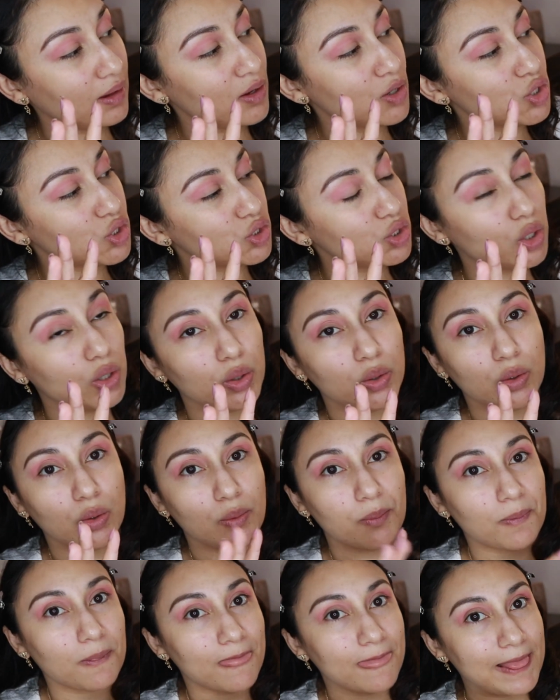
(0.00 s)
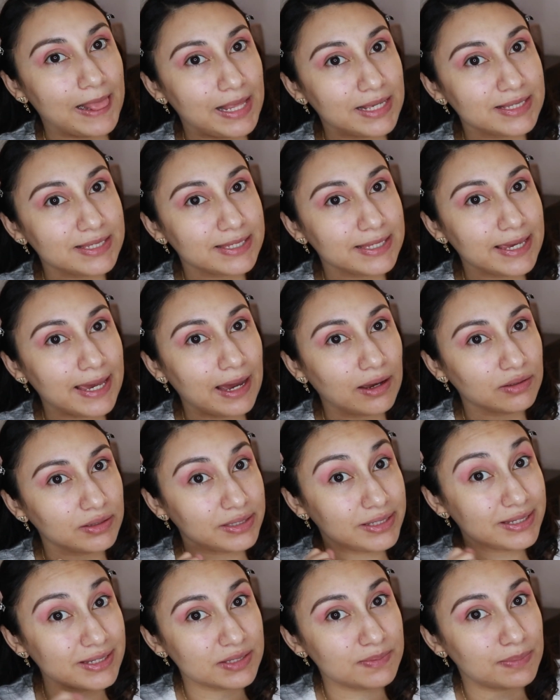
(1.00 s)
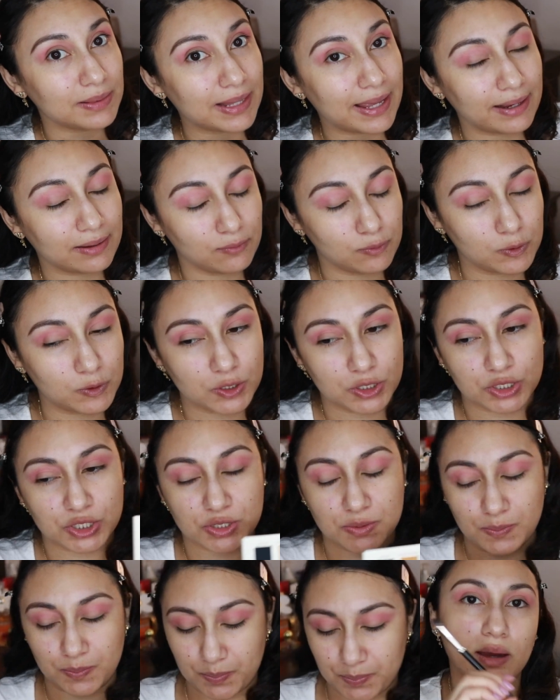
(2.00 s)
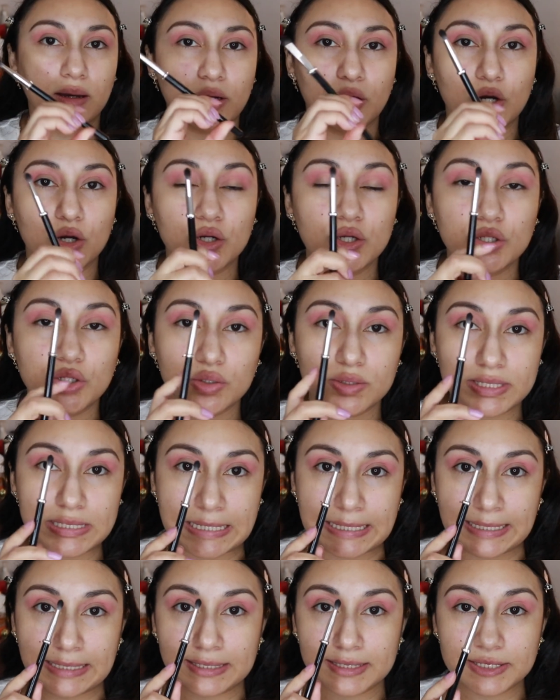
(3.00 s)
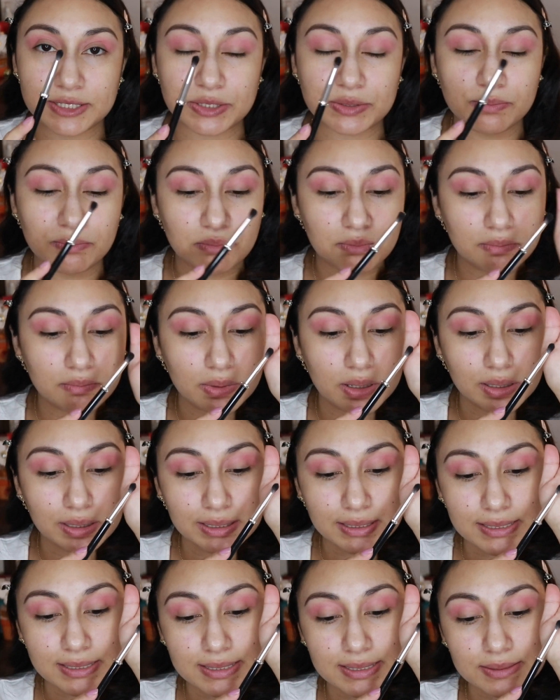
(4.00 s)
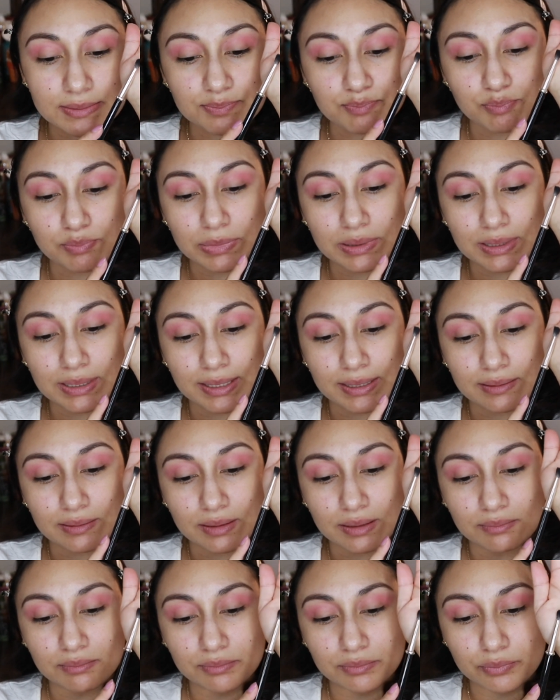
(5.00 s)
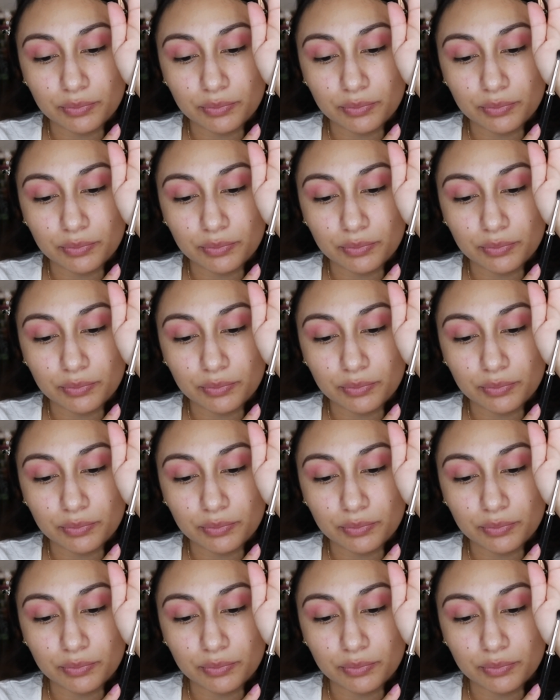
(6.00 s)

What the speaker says: So let's see how this black works. Going to take the smallest blending